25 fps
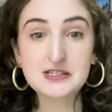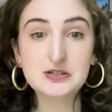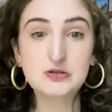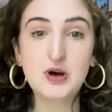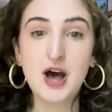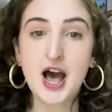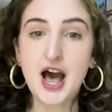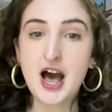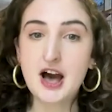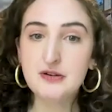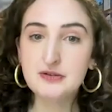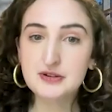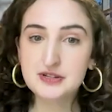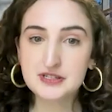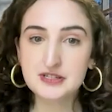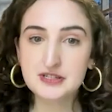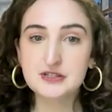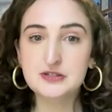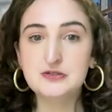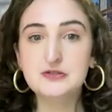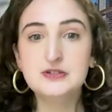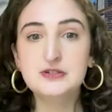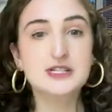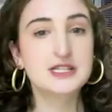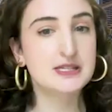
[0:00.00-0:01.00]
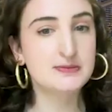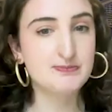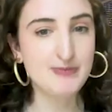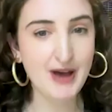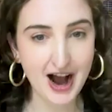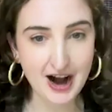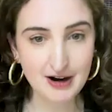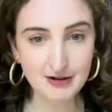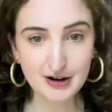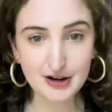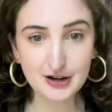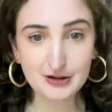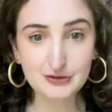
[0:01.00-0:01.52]
So how has the student's
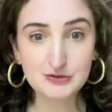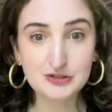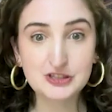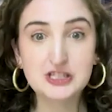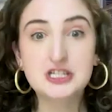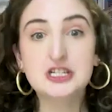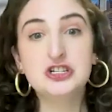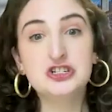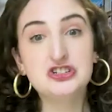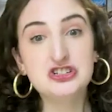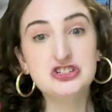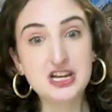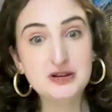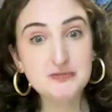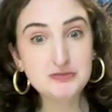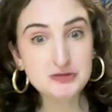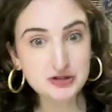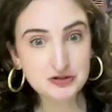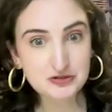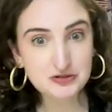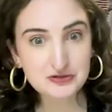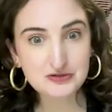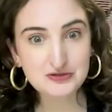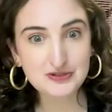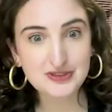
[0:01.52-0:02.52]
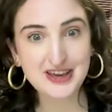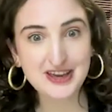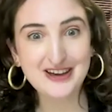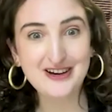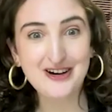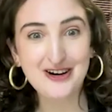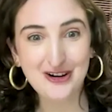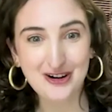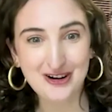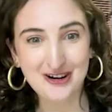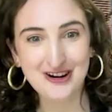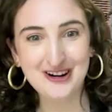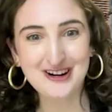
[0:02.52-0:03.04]
background really shaped who they
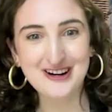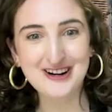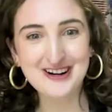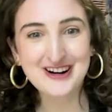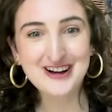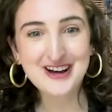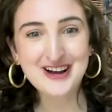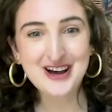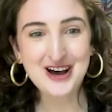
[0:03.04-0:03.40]
are?